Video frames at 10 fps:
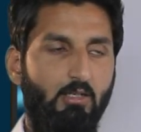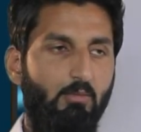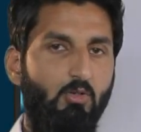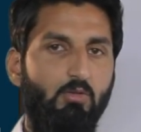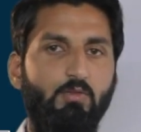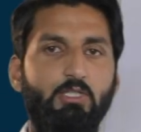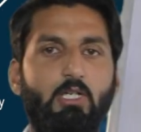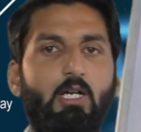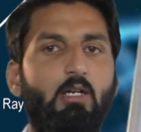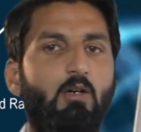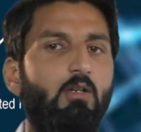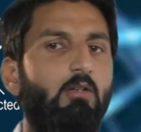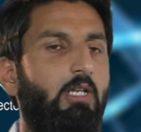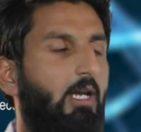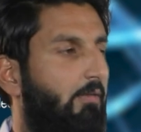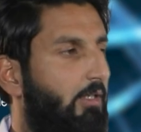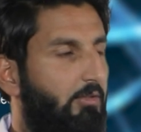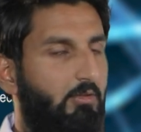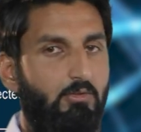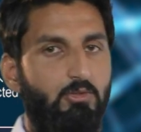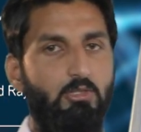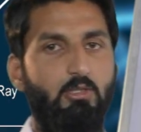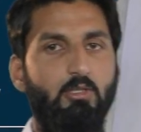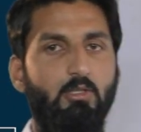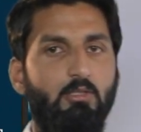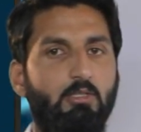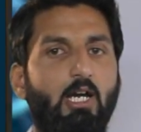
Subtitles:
about which I already have introduced the